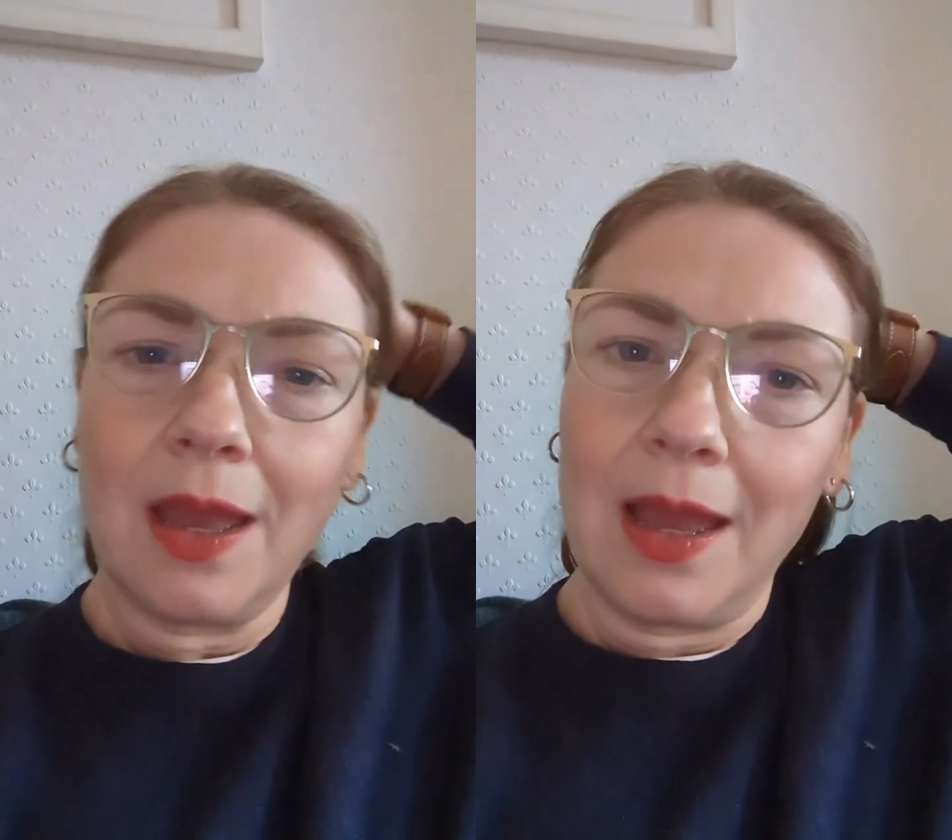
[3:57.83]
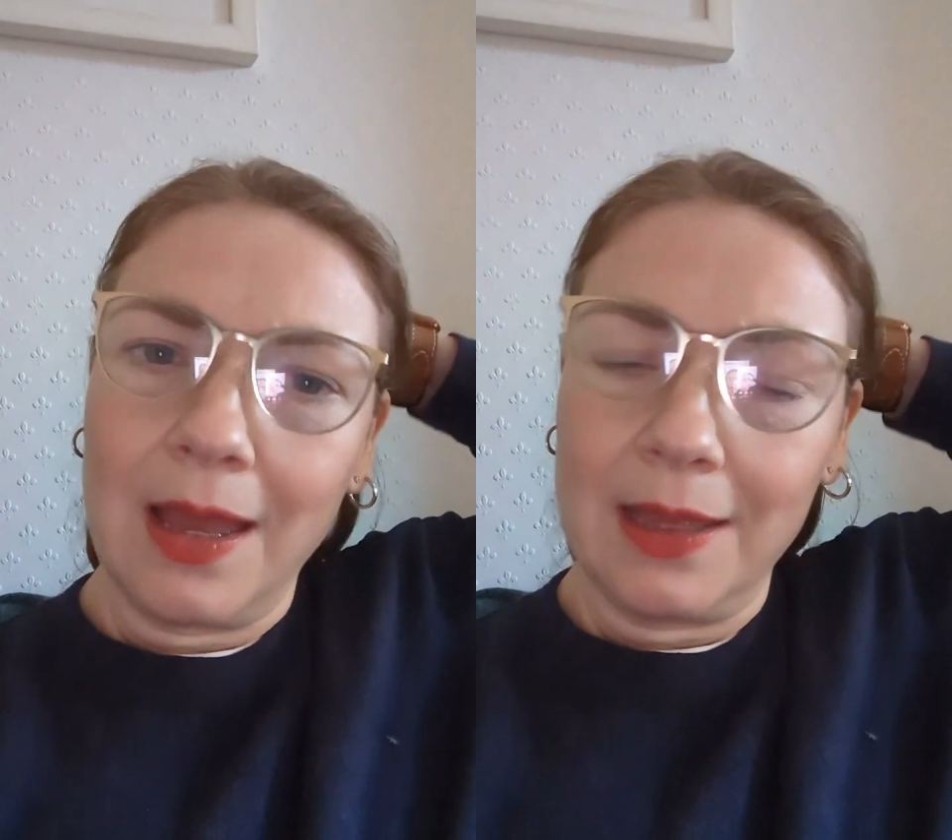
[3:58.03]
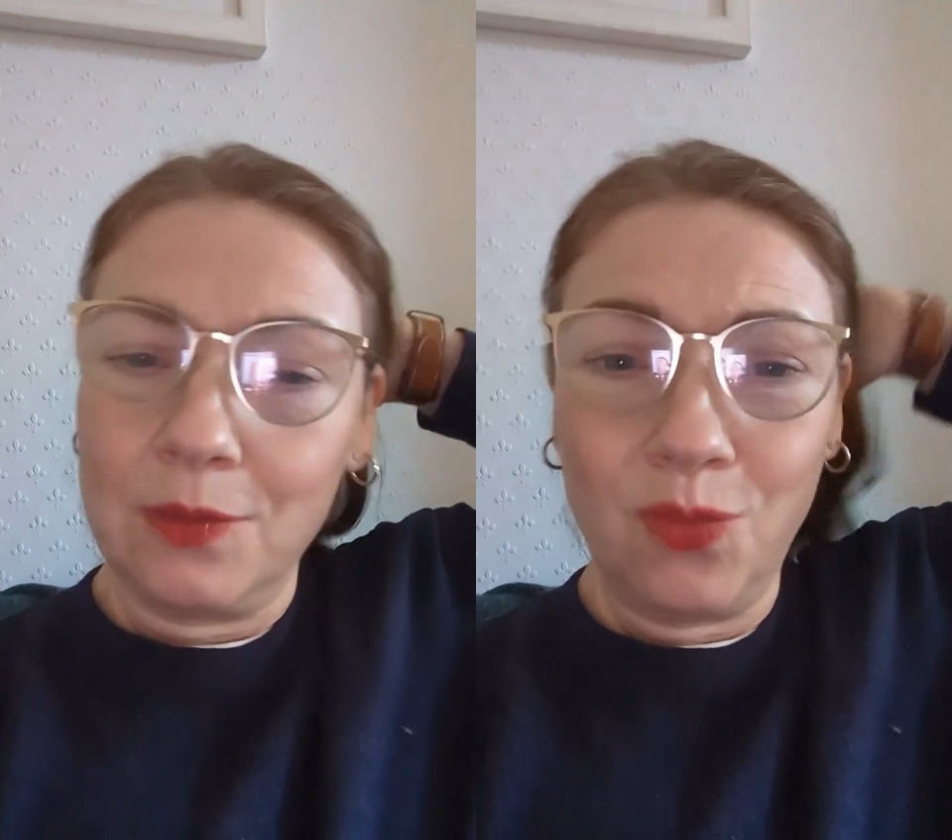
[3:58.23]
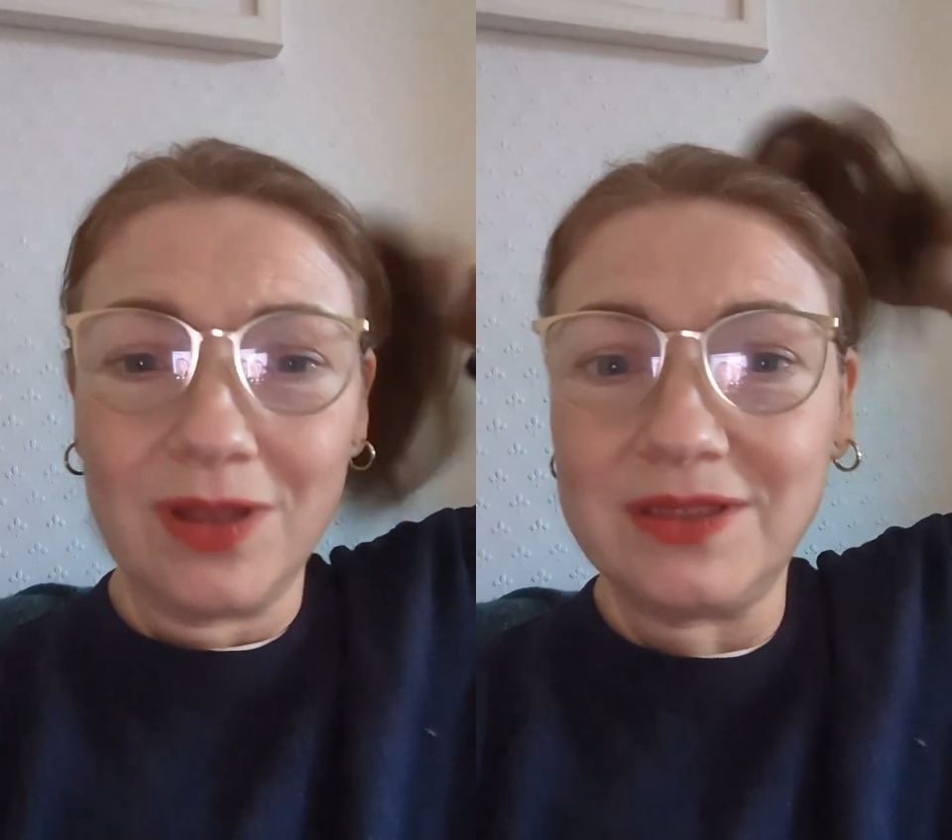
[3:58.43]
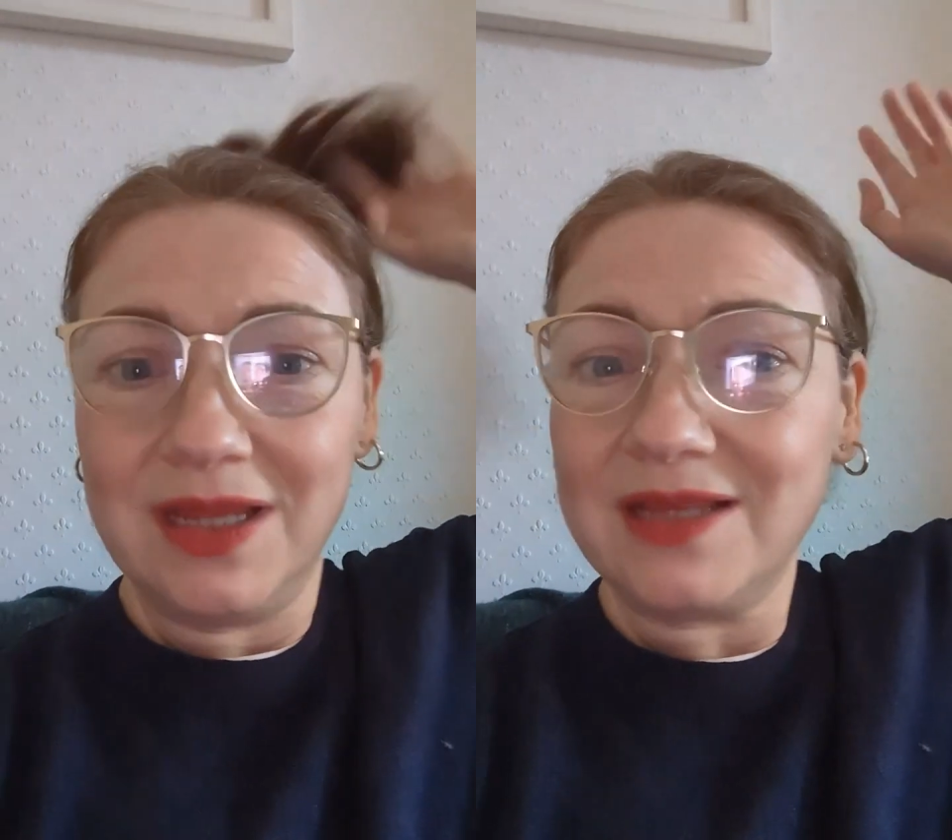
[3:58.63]

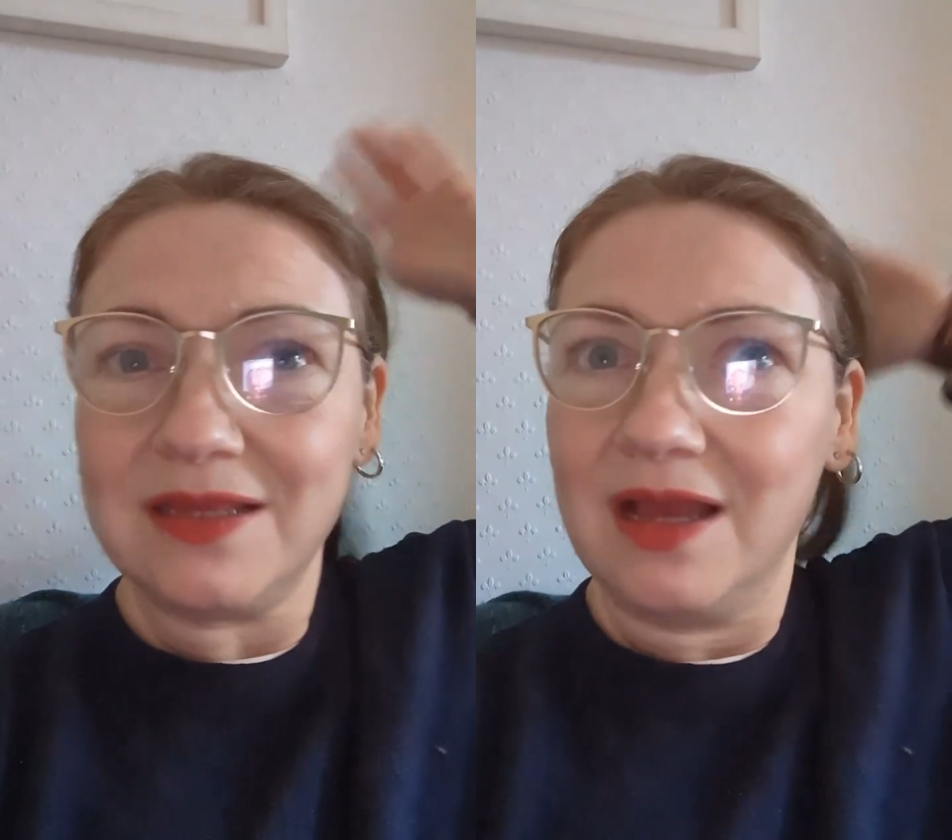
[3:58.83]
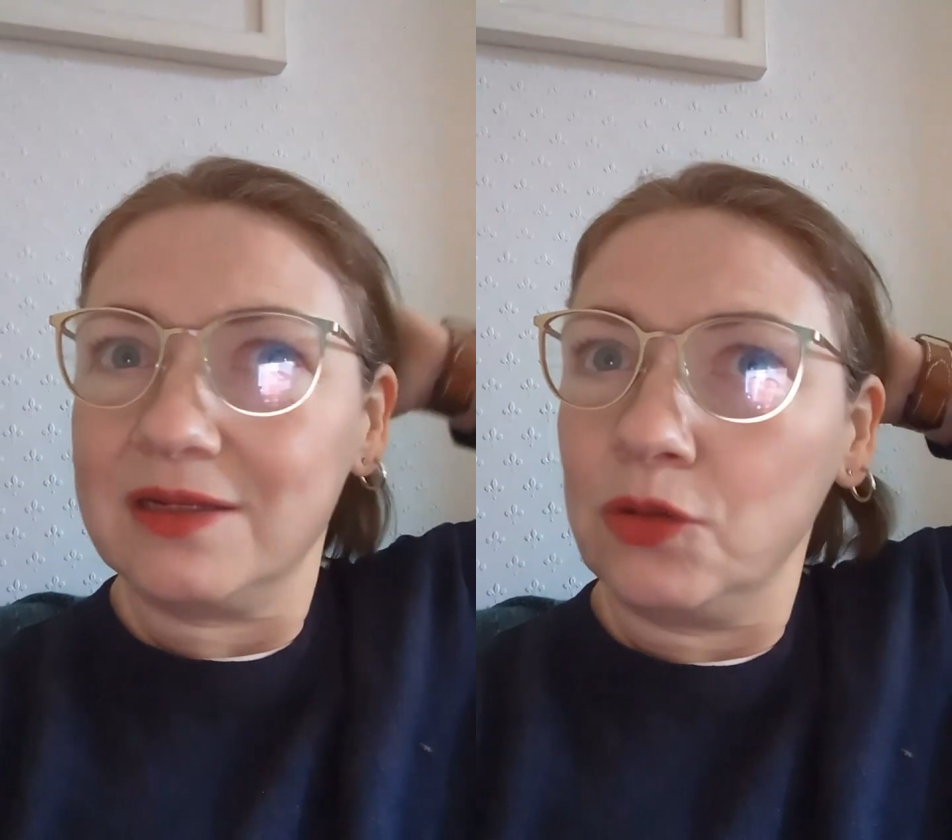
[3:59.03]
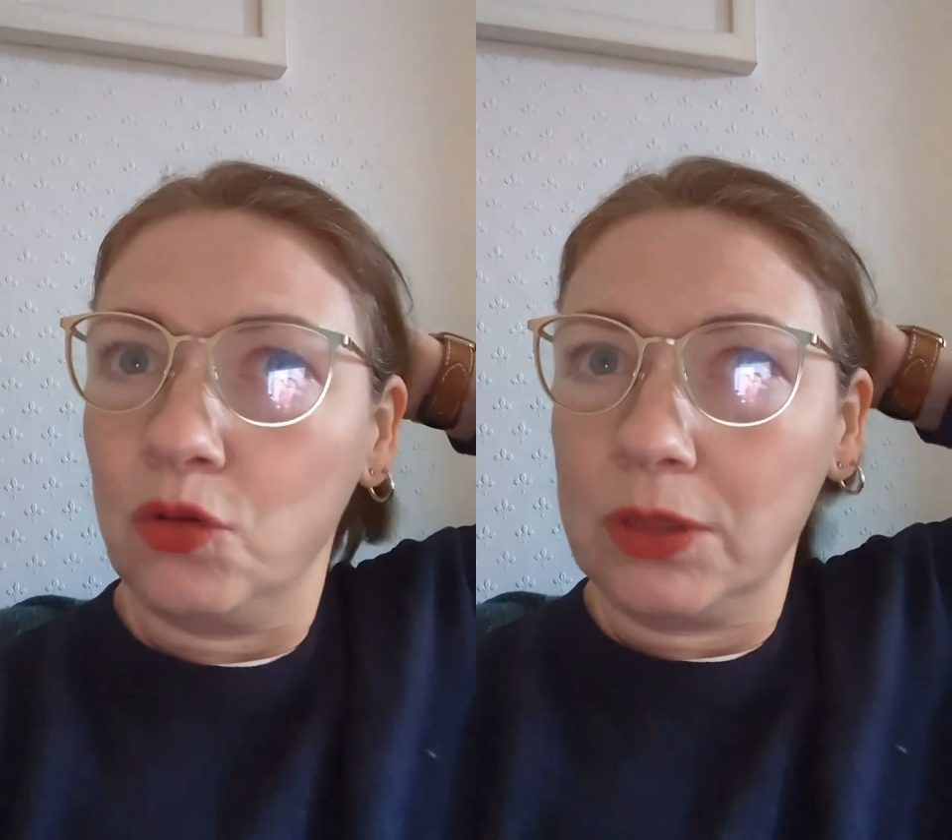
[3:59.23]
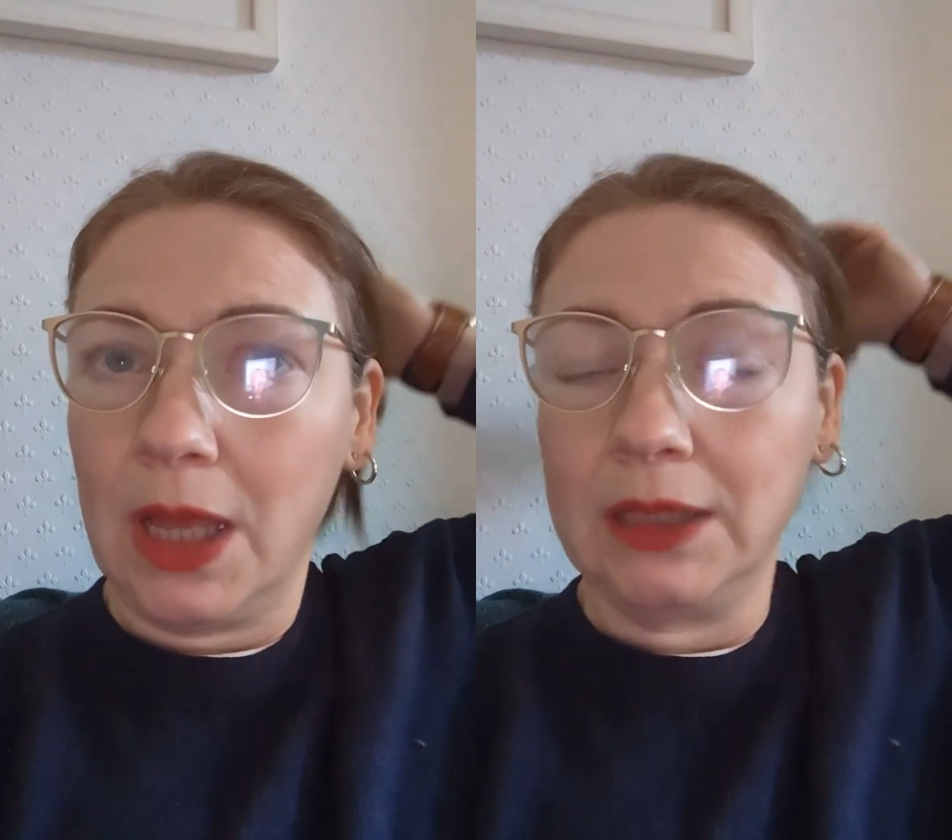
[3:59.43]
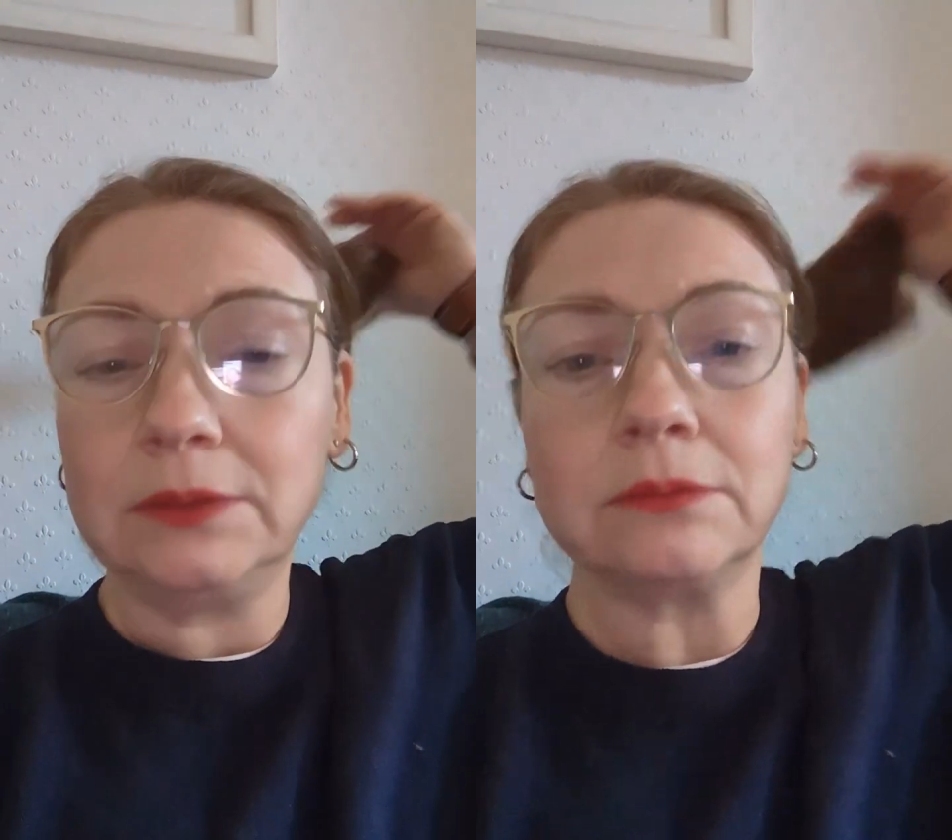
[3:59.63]
whilst I had a long
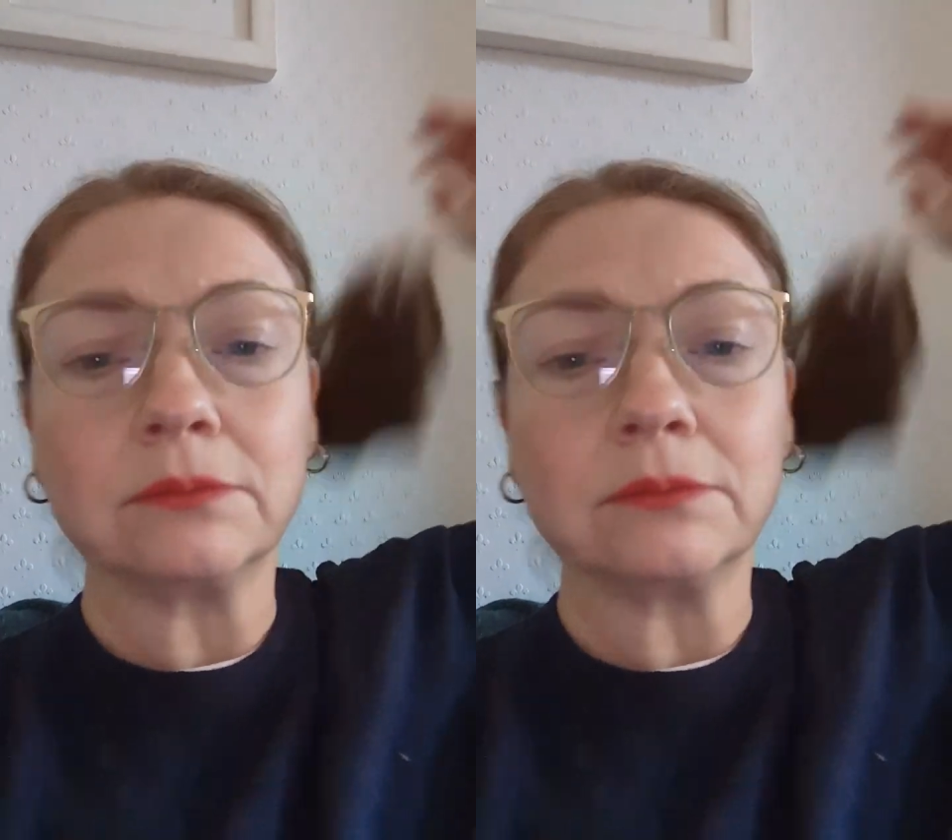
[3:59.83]
lie,